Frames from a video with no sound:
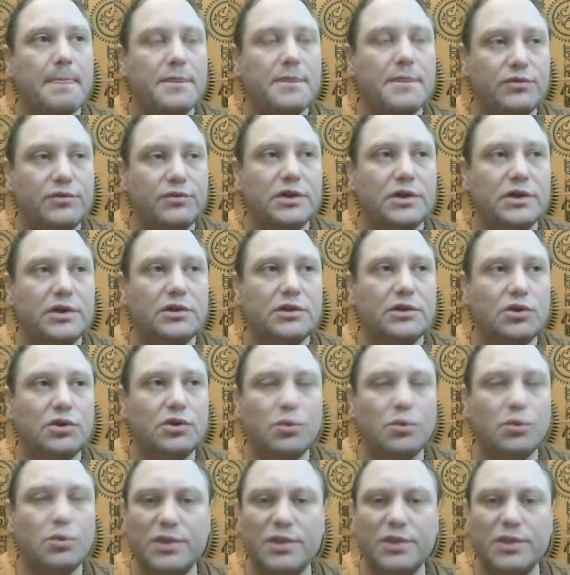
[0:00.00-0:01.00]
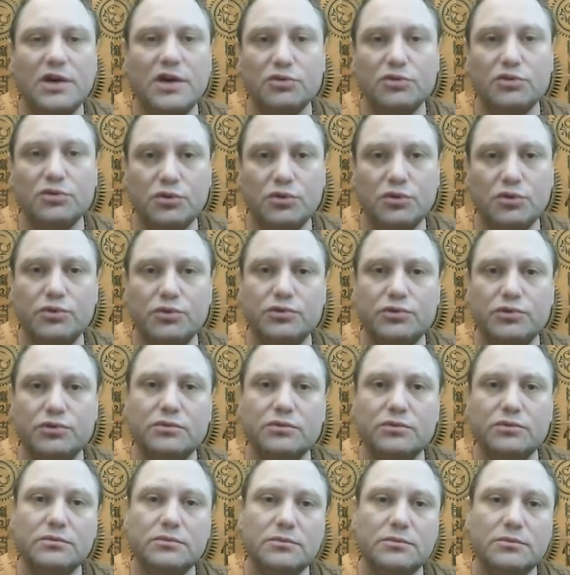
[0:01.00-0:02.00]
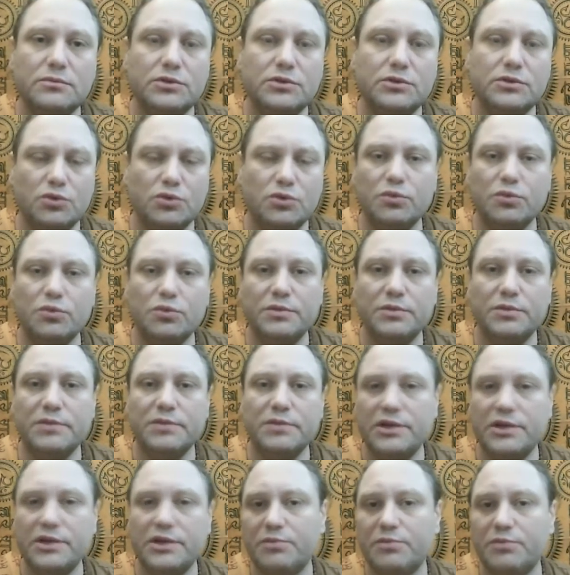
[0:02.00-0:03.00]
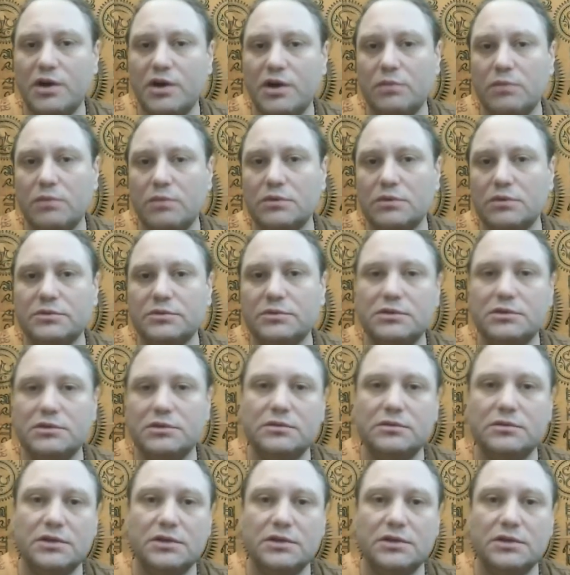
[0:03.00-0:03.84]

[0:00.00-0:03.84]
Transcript: The real yoga without guru, it could be many problems.